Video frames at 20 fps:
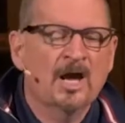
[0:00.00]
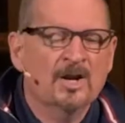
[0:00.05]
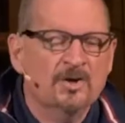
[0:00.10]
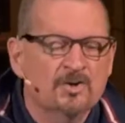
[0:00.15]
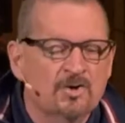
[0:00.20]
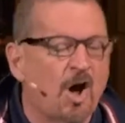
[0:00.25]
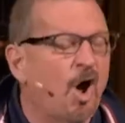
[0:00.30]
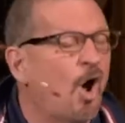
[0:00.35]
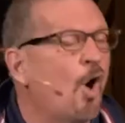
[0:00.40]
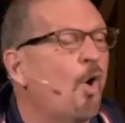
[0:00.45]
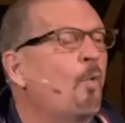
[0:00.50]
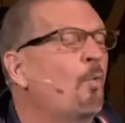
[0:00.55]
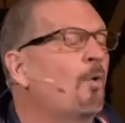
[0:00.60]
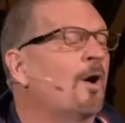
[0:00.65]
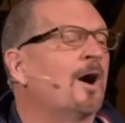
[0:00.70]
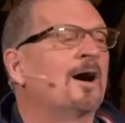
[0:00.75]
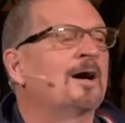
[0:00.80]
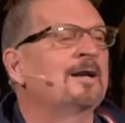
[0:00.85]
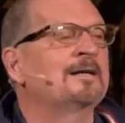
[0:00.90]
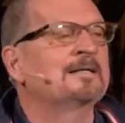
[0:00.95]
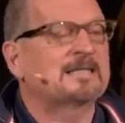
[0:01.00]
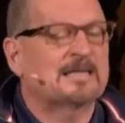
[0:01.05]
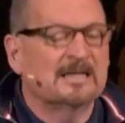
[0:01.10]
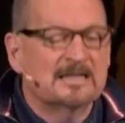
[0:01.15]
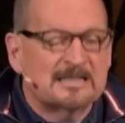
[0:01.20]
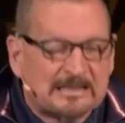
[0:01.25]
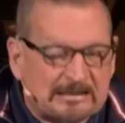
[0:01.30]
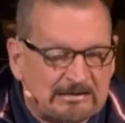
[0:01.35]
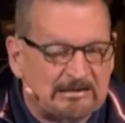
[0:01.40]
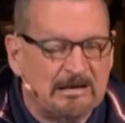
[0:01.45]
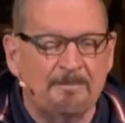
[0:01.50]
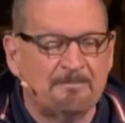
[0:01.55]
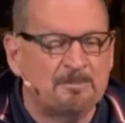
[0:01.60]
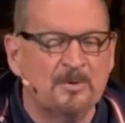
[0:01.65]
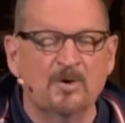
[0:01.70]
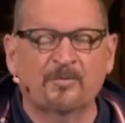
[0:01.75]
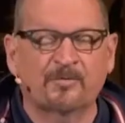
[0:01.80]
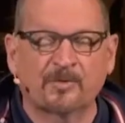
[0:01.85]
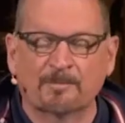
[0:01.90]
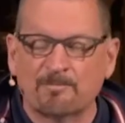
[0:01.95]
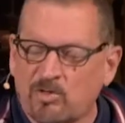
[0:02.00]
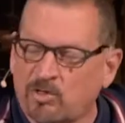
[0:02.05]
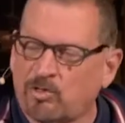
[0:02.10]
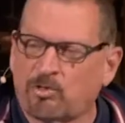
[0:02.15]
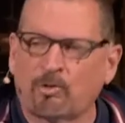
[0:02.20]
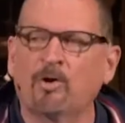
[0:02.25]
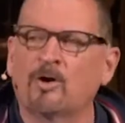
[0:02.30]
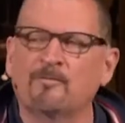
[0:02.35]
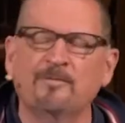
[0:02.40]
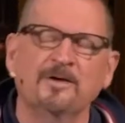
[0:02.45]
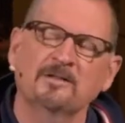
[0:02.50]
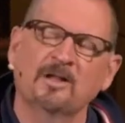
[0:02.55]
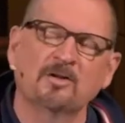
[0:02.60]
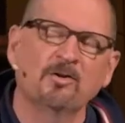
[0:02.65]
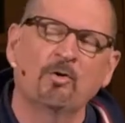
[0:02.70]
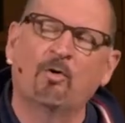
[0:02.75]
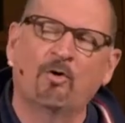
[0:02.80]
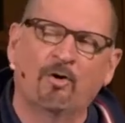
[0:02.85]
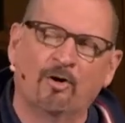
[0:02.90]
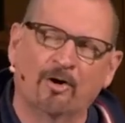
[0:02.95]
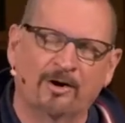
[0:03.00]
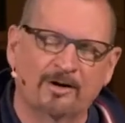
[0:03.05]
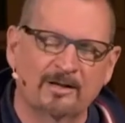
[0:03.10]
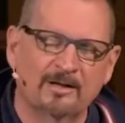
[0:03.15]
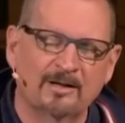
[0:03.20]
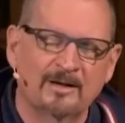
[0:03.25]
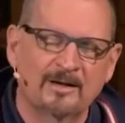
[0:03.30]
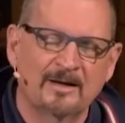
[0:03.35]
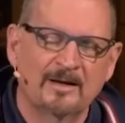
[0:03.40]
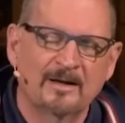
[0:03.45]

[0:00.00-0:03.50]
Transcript: No one can keep you from serving the Lord